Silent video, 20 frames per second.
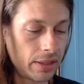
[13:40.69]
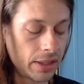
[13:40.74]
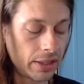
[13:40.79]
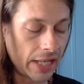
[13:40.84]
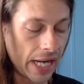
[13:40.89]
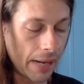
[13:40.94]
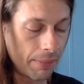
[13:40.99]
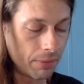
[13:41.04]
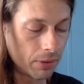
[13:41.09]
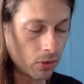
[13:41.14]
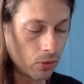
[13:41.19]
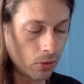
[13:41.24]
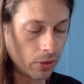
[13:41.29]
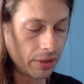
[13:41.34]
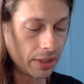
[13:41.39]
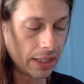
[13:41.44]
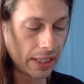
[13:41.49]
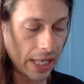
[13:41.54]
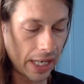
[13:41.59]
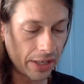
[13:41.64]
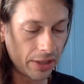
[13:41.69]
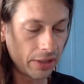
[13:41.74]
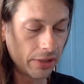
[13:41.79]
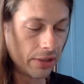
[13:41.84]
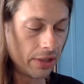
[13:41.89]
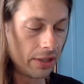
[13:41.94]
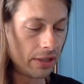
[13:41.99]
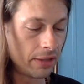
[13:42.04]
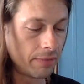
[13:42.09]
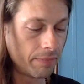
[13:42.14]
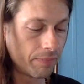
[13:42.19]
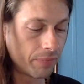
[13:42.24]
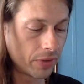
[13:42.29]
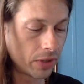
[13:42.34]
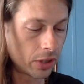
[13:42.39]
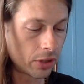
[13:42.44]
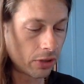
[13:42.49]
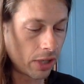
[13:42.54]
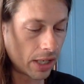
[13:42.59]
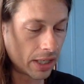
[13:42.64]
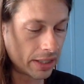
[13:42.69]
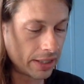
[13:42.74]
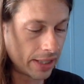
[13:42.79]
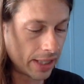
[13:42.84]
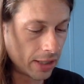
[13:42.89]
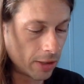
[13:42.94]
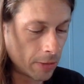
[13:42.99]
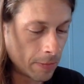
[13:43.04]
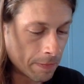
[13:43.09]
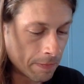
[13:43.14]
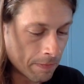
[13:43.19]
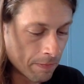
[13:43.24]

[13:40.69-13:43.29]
Capricorn, the gator, the crocodile.